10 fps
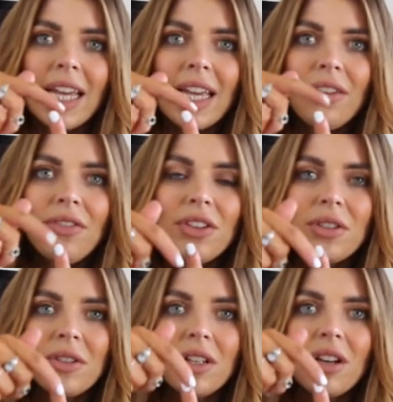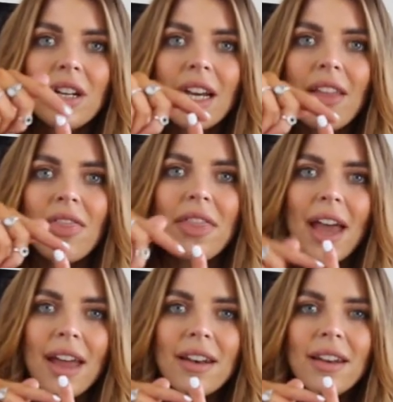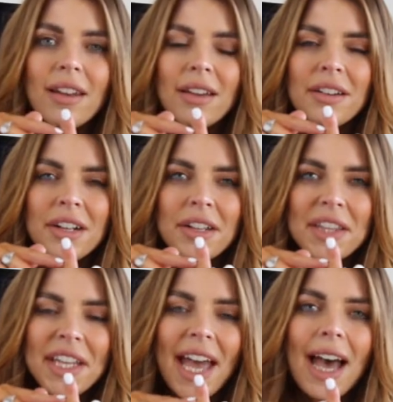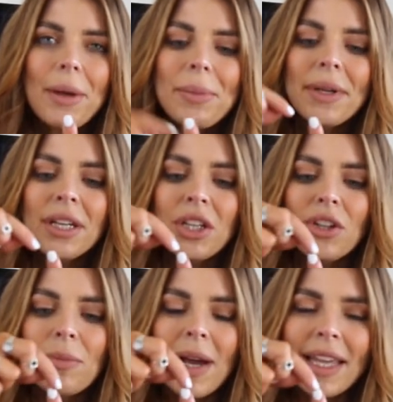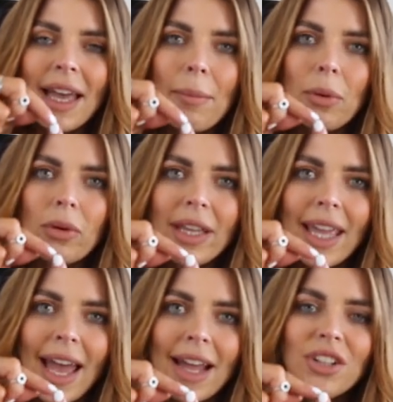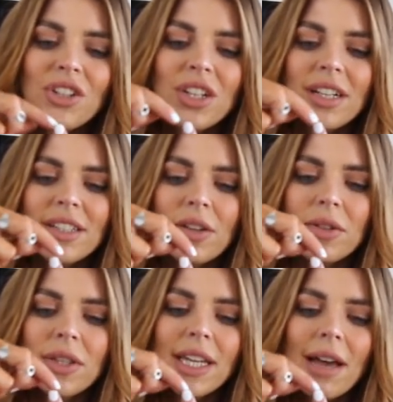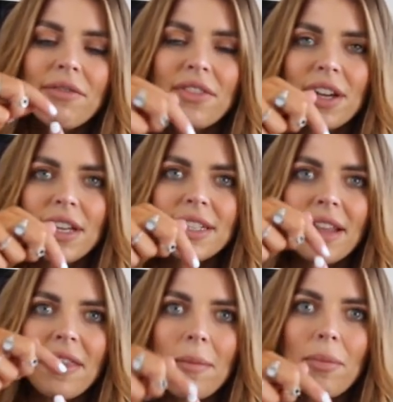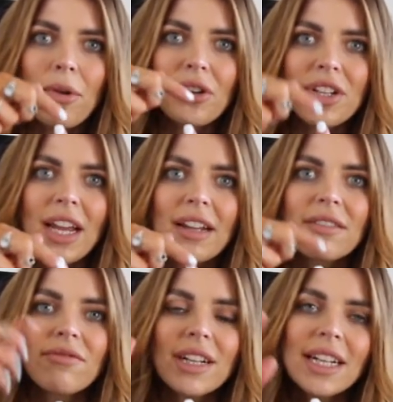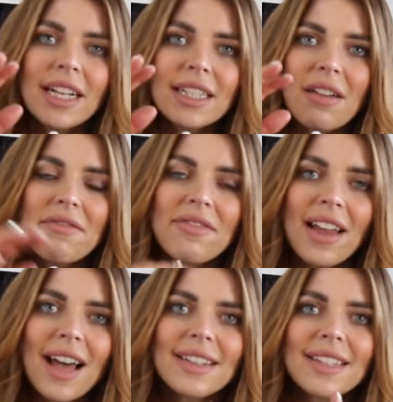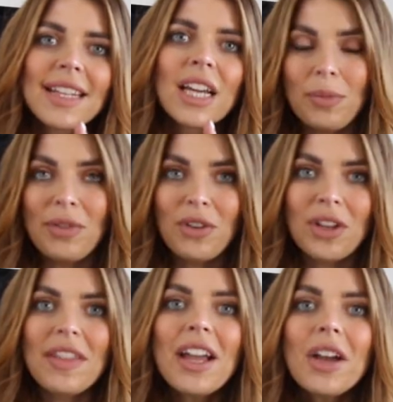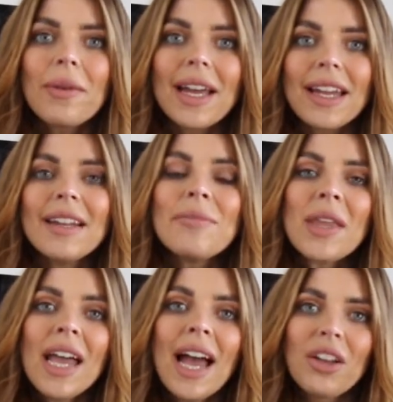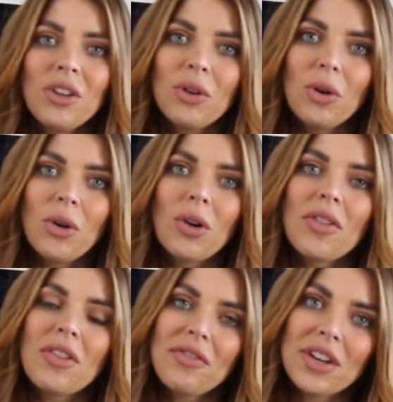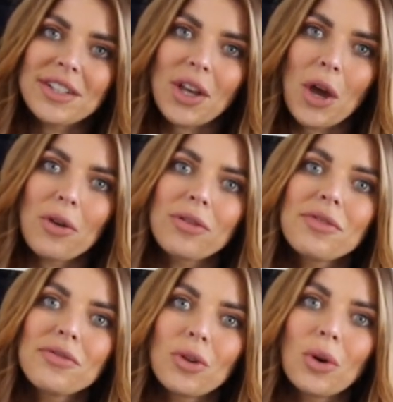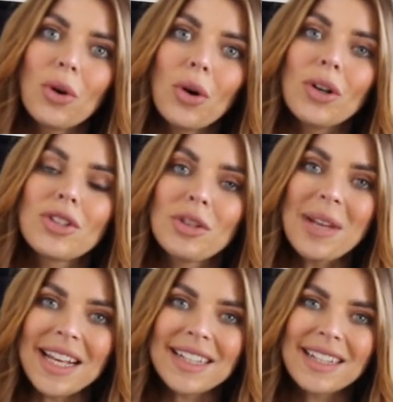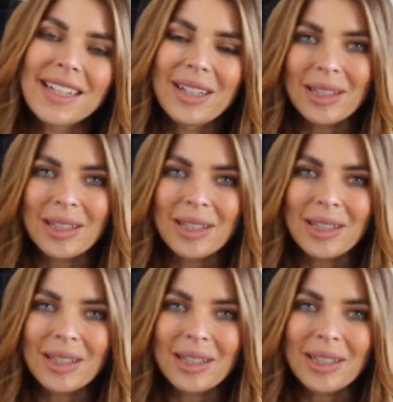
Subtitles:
If you do the colour and then the cap, you might get a bulky edge. So do the cap first and then brush it really nice and flat before you then go in and cure the first coat for 2 minutes.